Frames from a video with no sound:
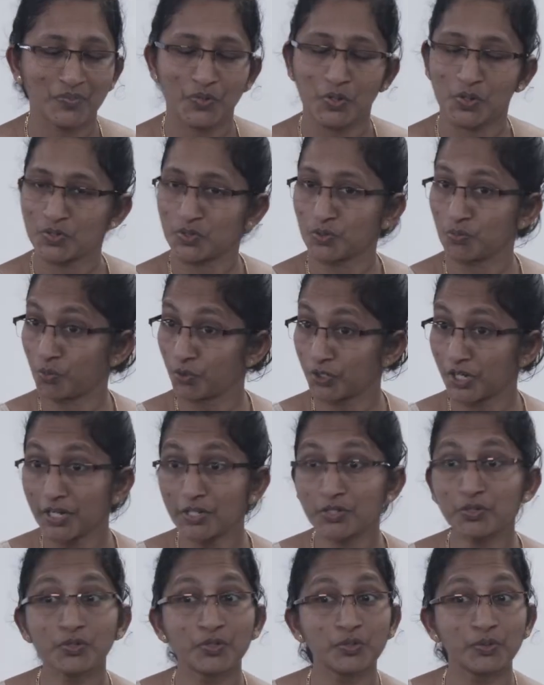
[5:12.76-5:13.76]
So what I
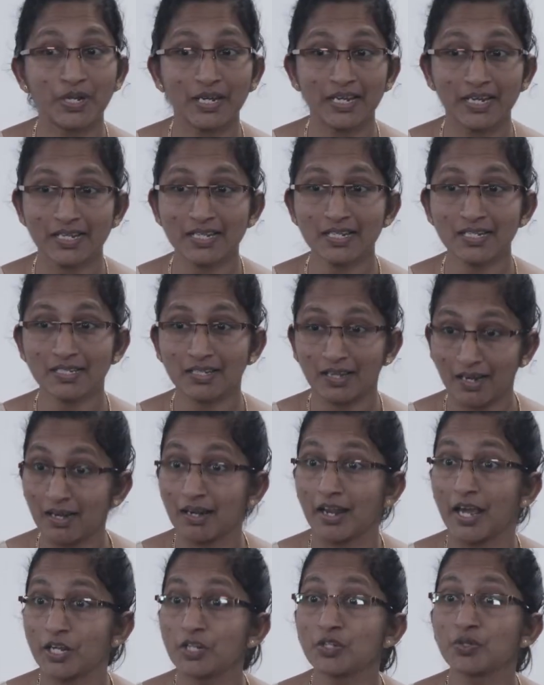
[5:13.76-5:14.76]
do today is I'd
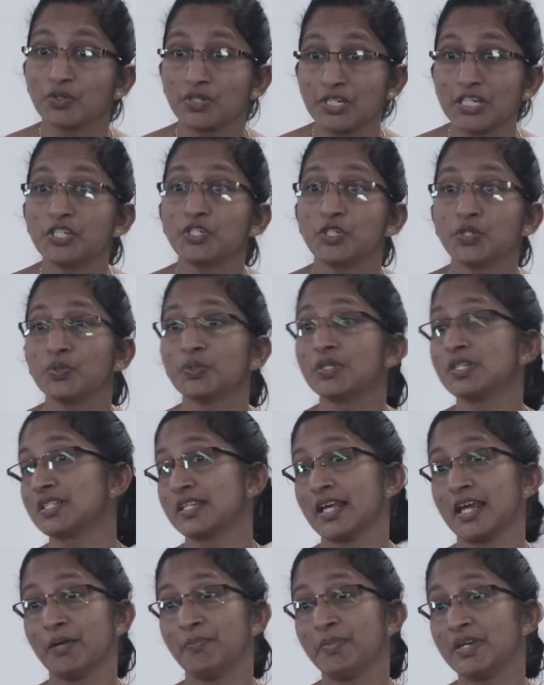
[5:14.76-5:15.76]
like to teach you this
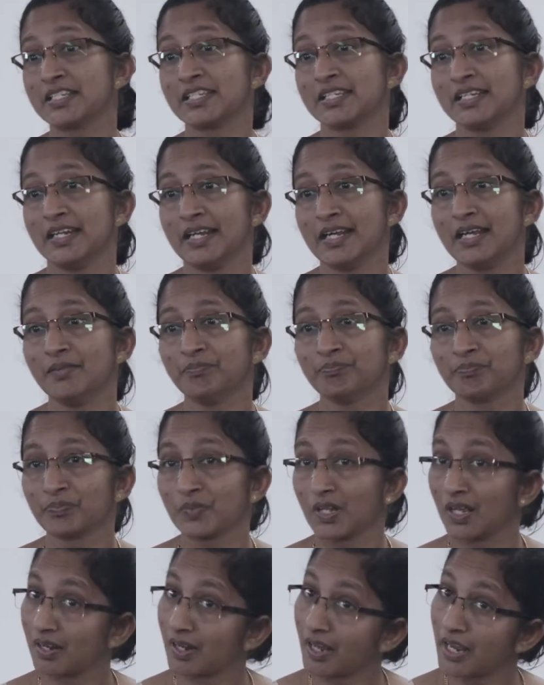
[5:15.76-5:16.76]
ABCD
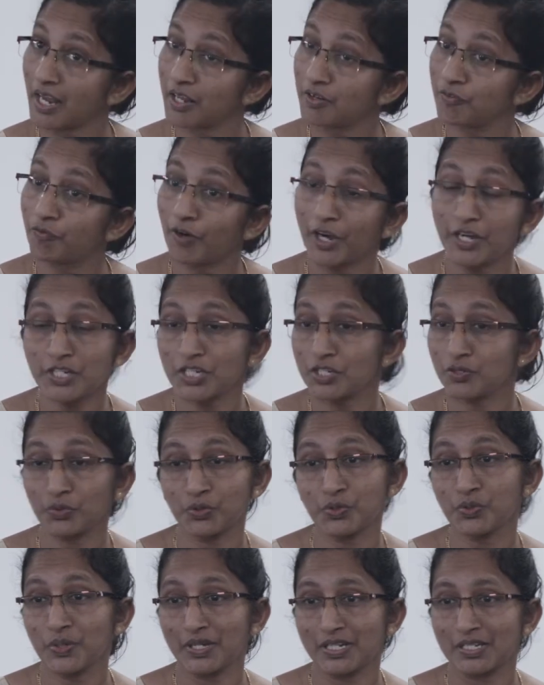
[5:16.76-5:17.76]
and I invite you
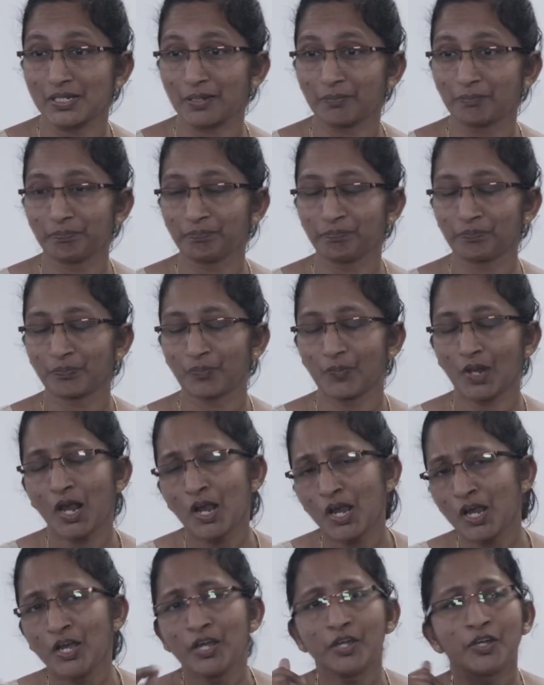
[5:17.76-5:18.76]
to it.
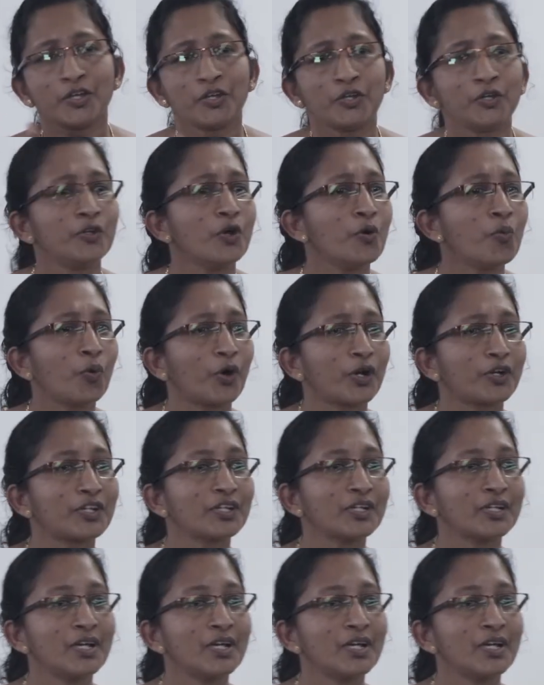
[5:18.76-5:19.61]
You know what?